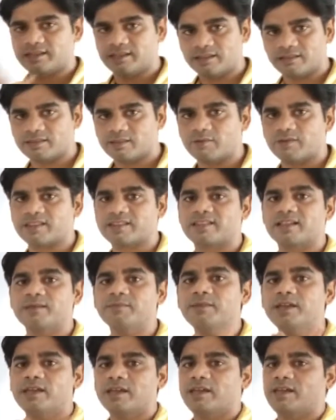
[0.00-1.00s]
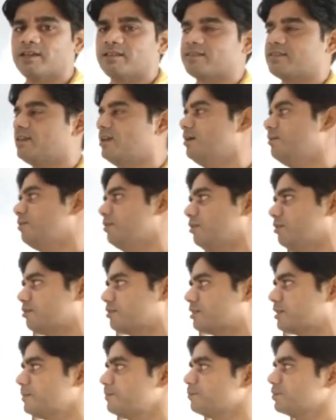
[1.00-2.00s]
this with some
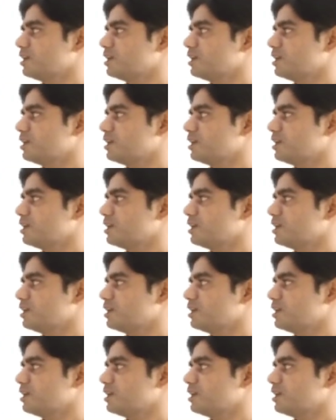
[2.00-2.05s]
examples.